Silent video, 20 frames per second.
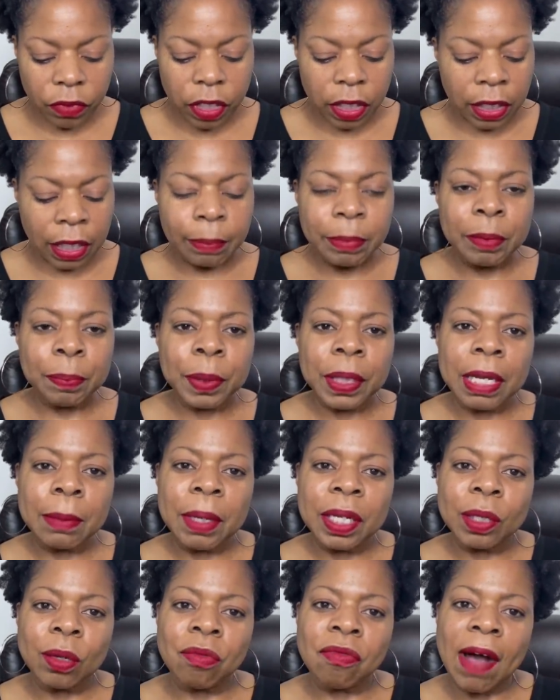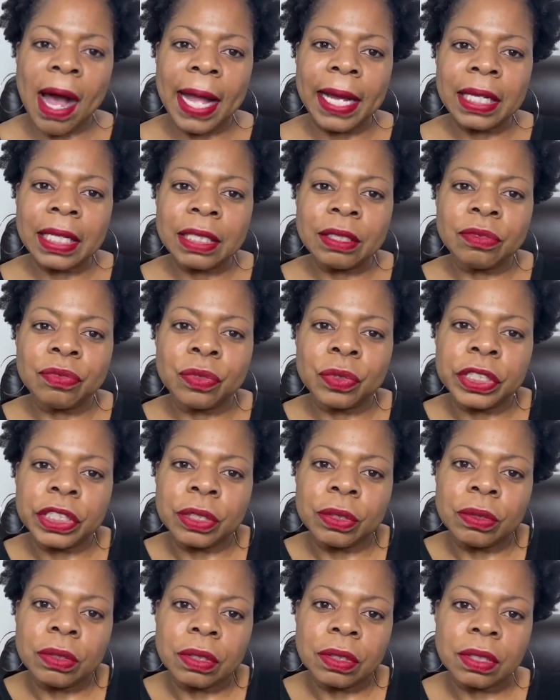Let me play my little violin for
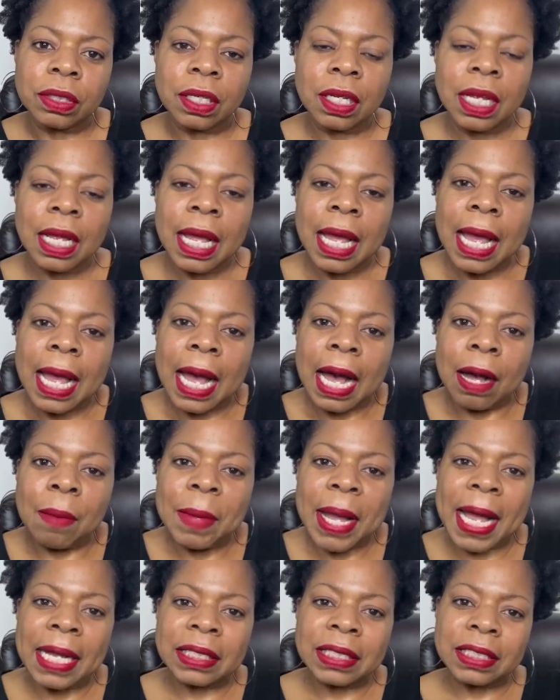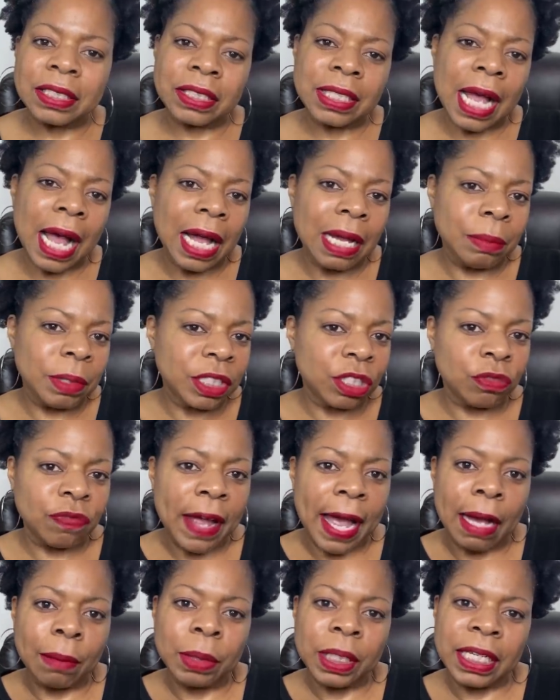you. At this time, his
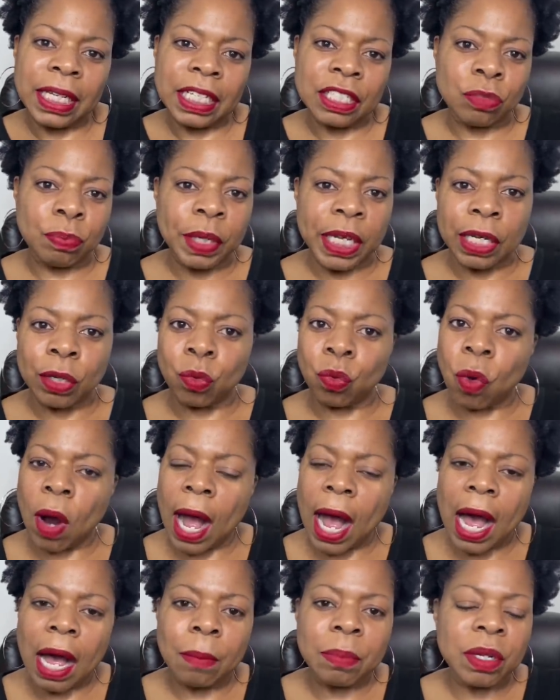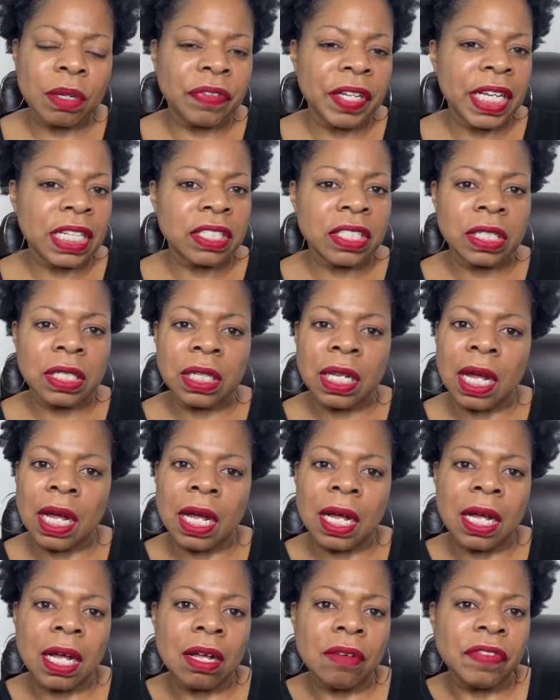family is being robbed of his
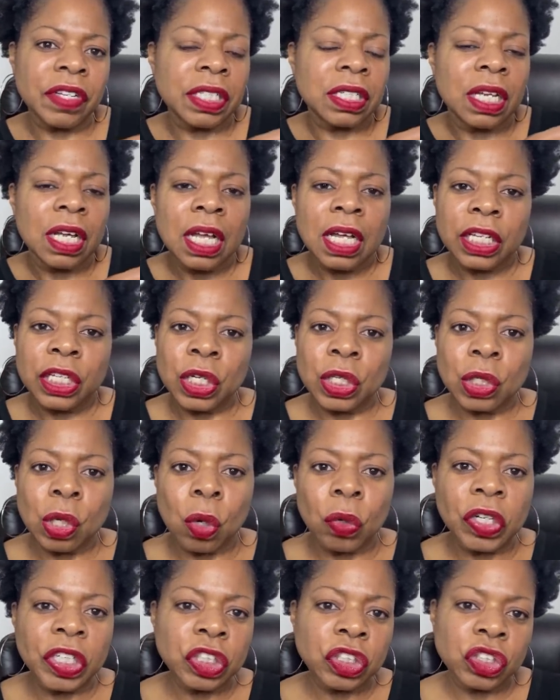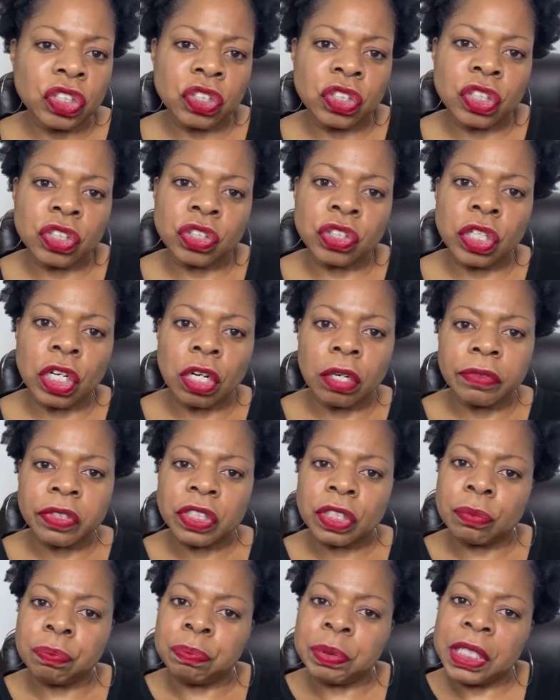love, and, you know, he just deserves
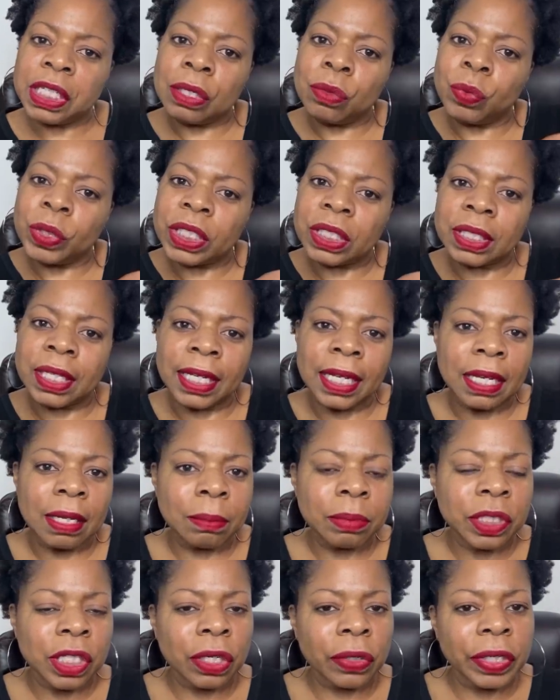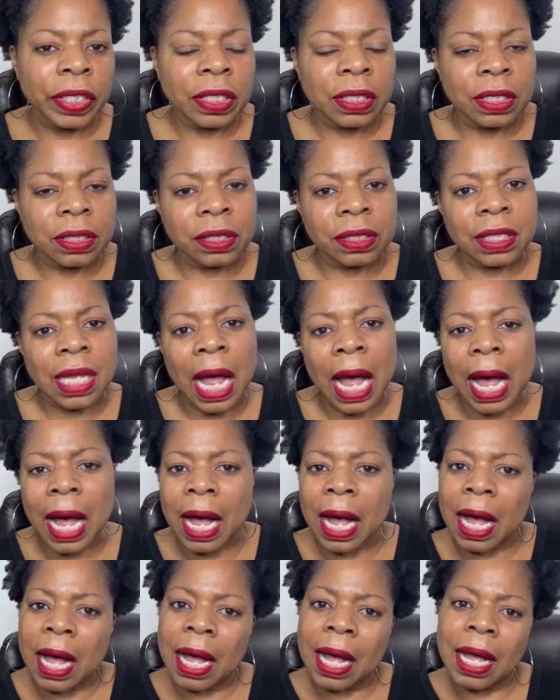to be with them during this
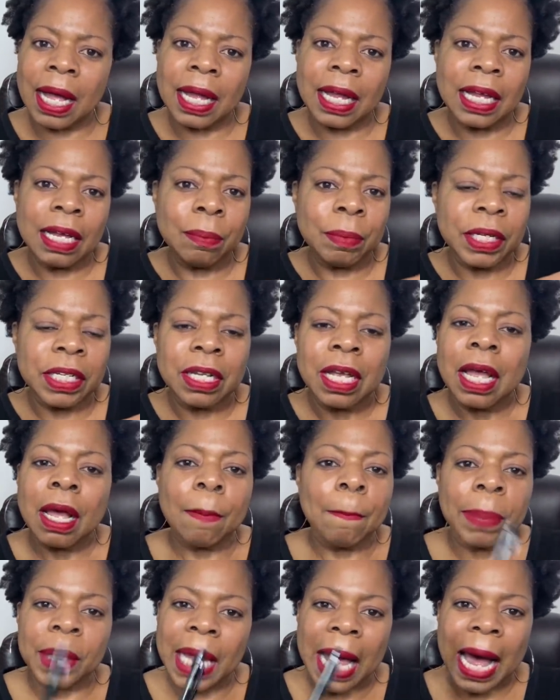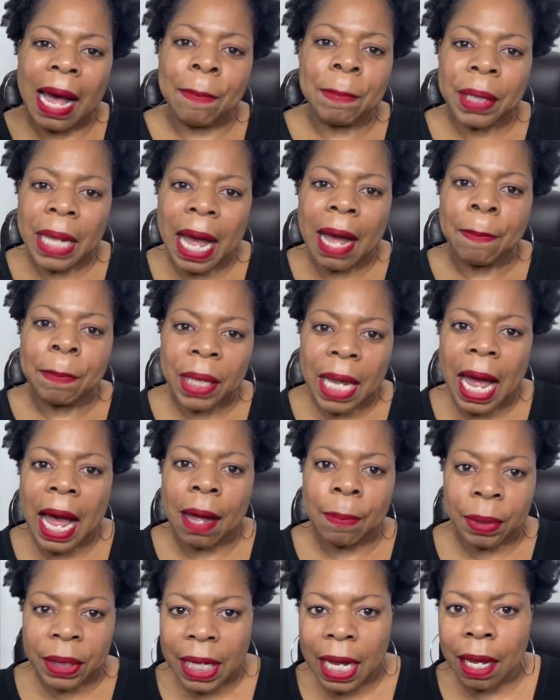time, and blah, blah,
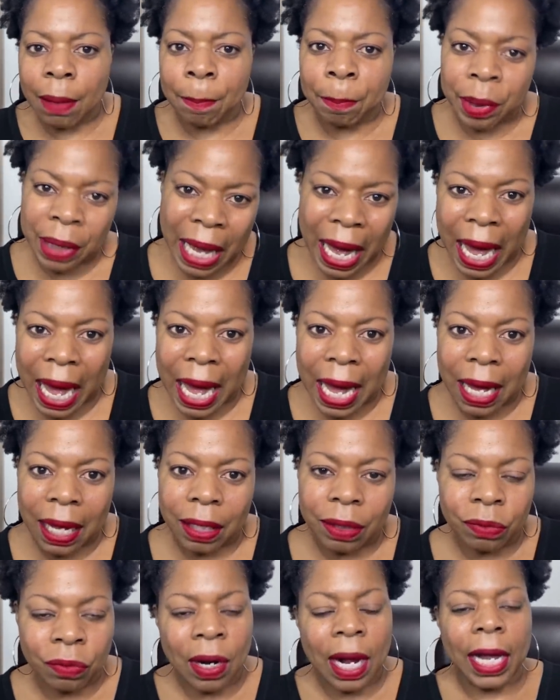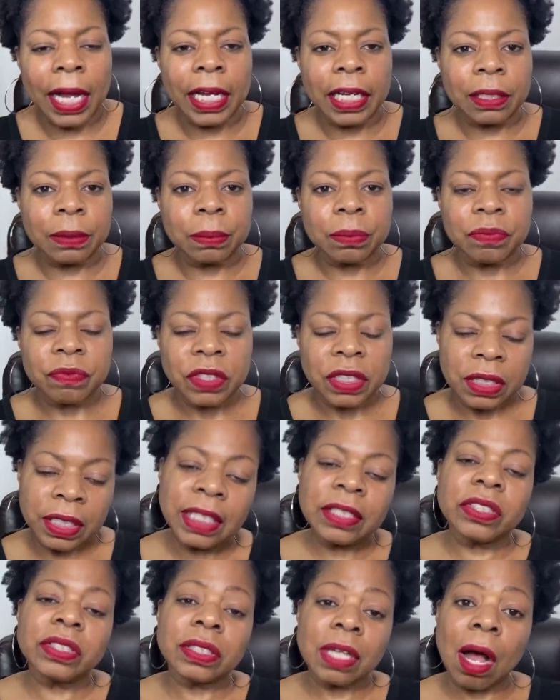blah, blah, blah, right?
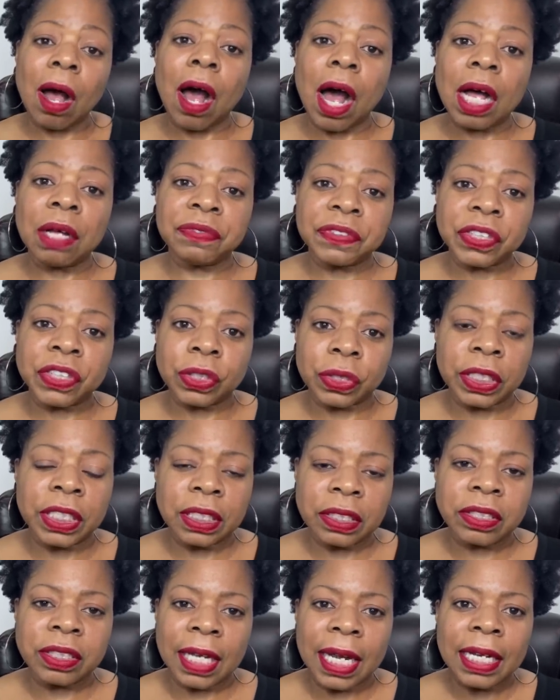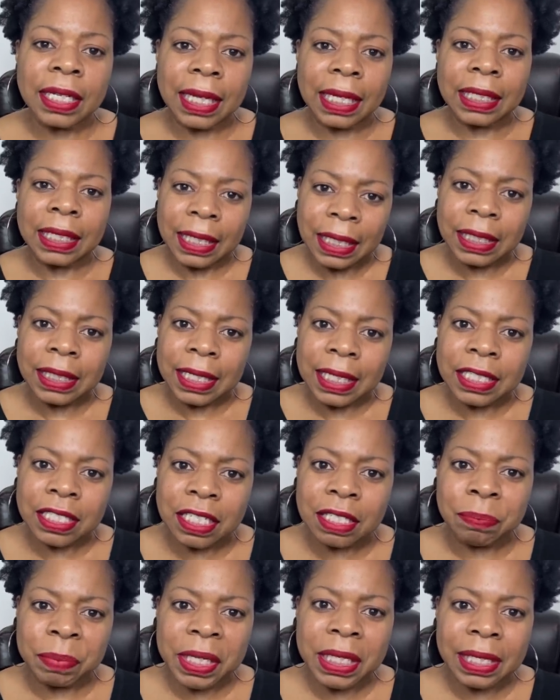This is the officer. He's saying that he needs
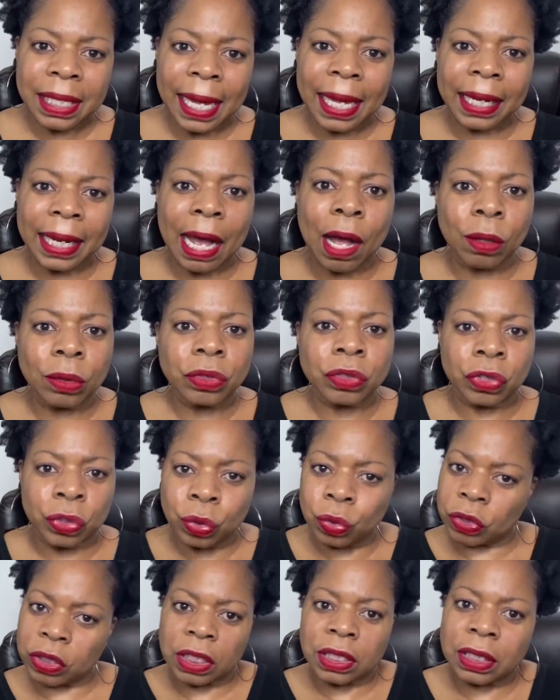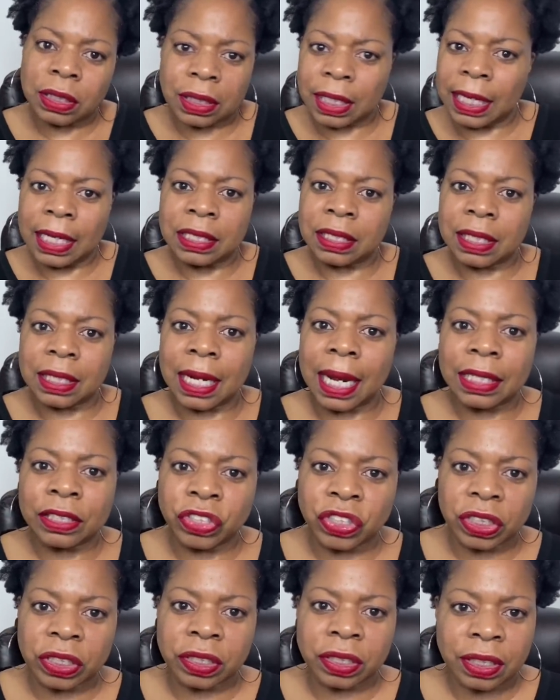to be let out due to the things that I
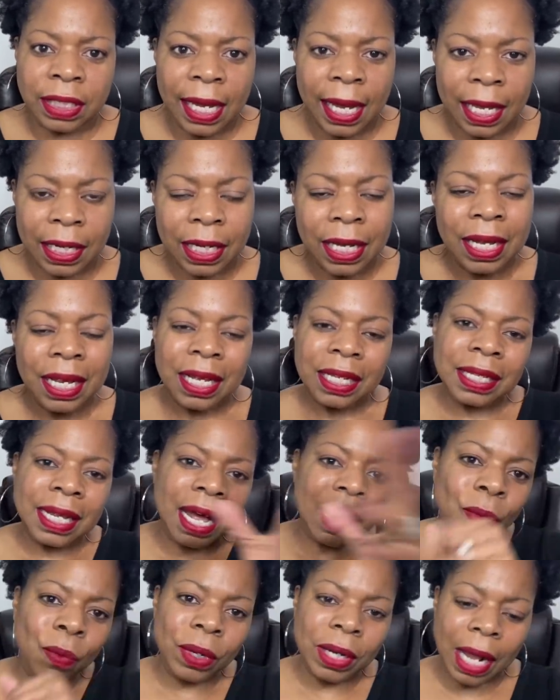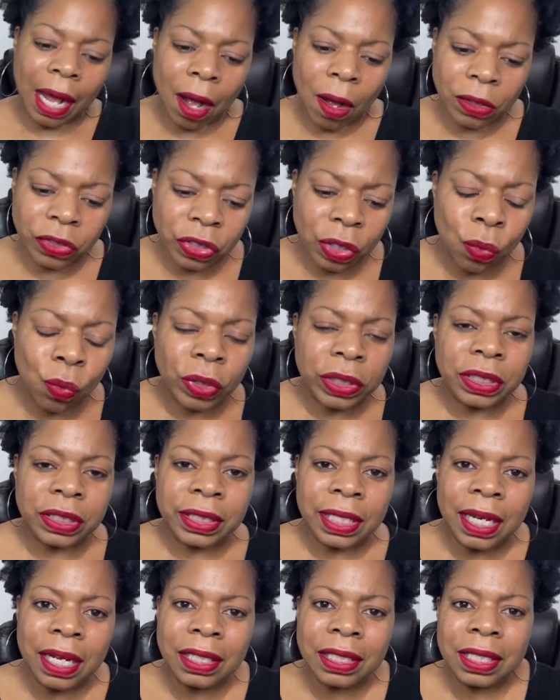just said. Now, what I also want
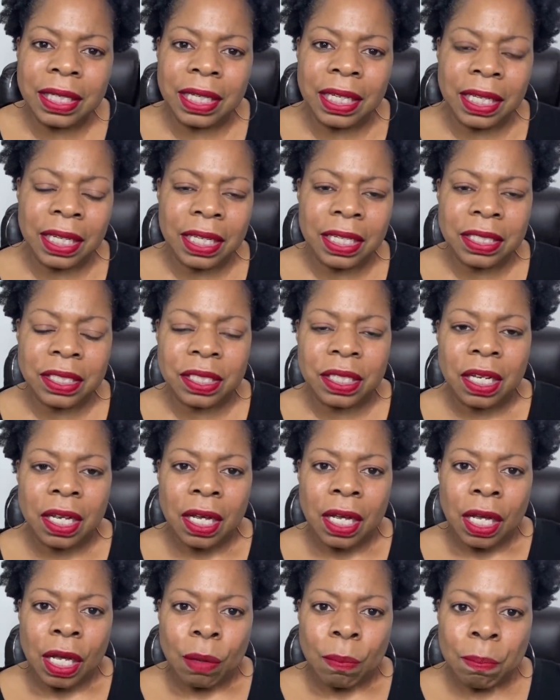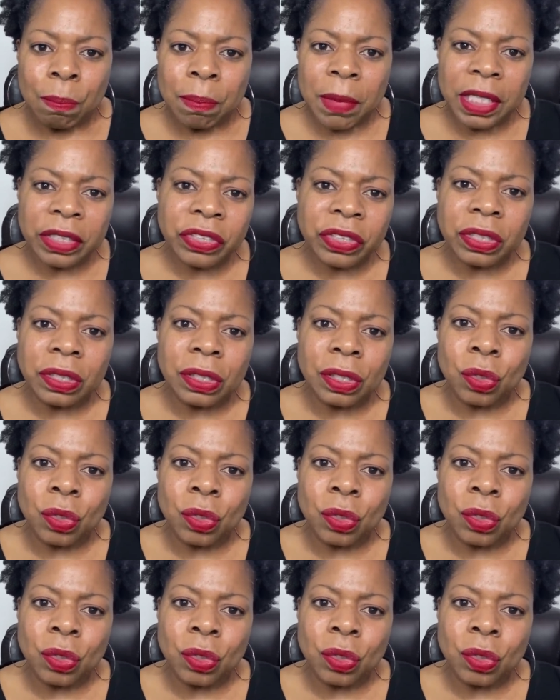to tell you is Mr.